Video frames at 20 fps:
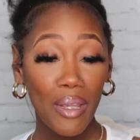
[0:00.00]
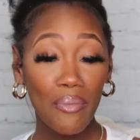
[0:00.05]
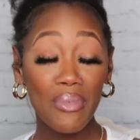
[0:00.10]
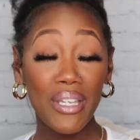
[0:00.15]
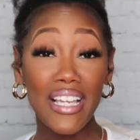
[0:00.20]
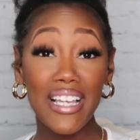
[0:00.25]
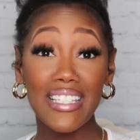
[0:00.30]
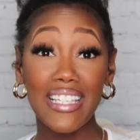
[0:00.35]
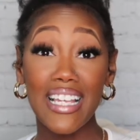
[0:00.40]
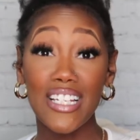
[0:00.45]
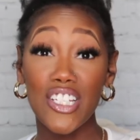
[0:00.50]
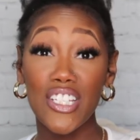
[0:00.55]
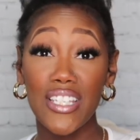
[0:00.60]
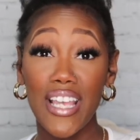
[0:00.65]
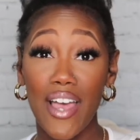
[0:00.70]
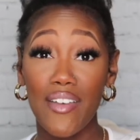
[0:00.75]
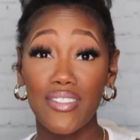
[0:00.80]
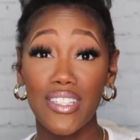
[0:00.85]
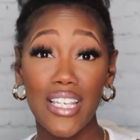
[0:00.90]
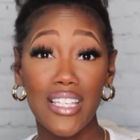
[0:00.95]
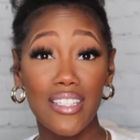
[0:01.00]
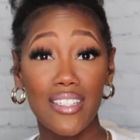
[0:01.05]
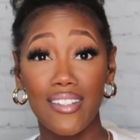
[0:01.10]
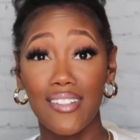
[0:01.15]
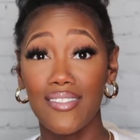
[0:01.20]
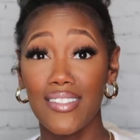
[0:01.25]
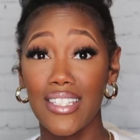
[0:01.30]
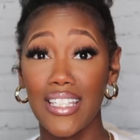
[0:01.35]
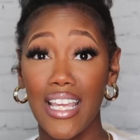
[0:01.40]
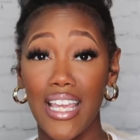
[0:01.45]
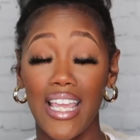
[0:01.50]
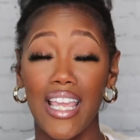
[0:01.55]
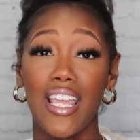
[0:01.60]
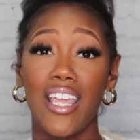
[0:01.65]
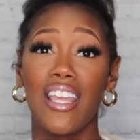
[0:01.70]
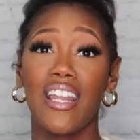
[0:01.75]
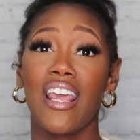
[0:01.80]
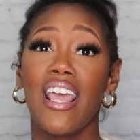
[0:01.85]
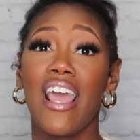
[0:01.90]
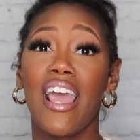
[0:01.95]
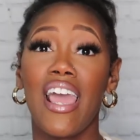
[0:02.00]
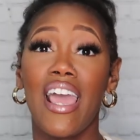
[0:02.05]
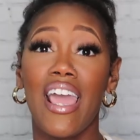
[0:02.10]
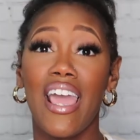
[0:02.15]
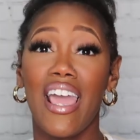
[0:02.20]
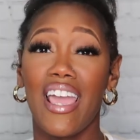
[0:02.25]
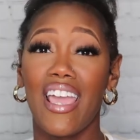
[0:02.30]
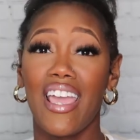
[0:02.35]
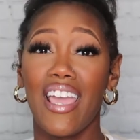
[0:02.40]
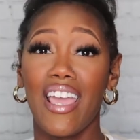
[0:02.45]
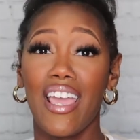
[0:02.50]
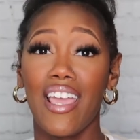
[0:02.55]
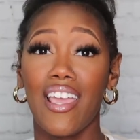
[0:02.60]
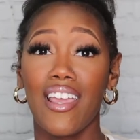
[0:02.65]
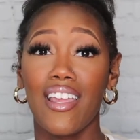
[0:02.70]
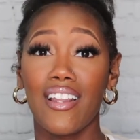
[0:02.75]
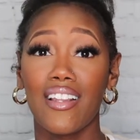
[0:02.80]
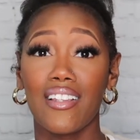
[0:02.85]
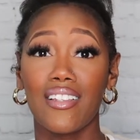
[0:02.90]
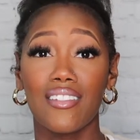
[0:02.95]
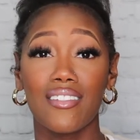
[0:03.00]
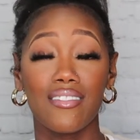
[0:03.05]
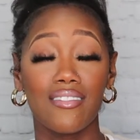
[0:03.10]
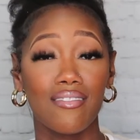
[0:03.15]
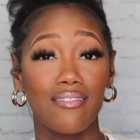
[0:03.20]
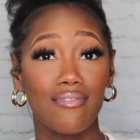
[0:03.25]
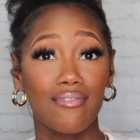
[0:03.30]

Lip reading: because I just have sensitive skin, and